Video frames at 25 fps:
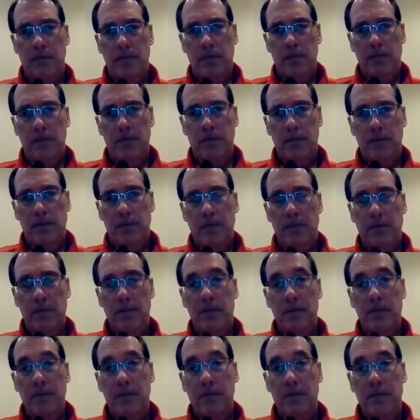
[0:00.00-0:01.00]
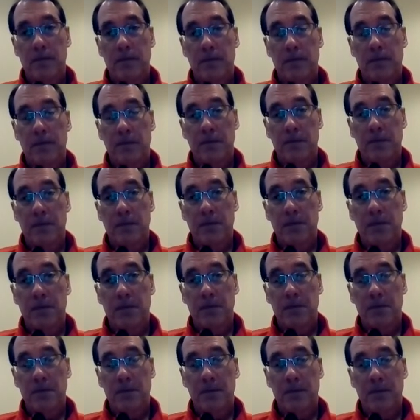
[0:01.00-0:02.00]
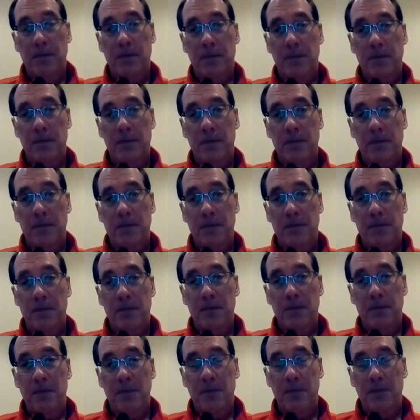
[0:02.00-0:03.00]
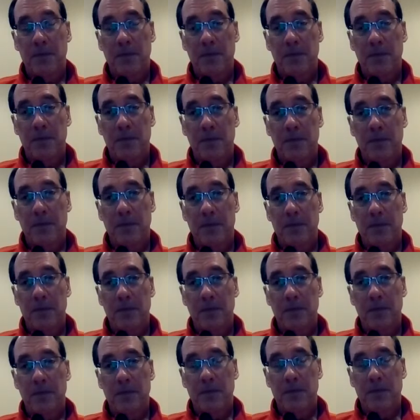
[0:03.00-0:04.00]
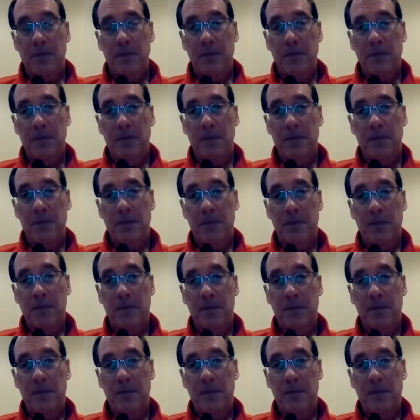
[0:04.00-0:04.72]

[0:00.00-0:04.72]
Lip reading: [no speech]